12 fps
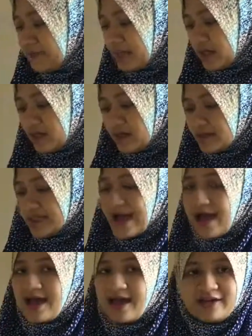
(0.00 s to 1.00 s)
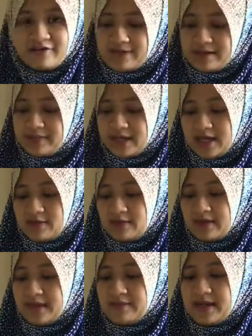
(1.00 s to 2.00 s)
because I had fun making
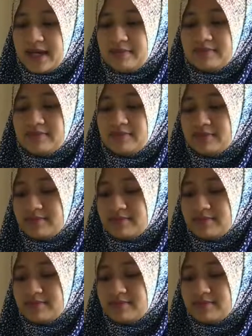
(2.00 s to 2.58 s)
with them, and I'm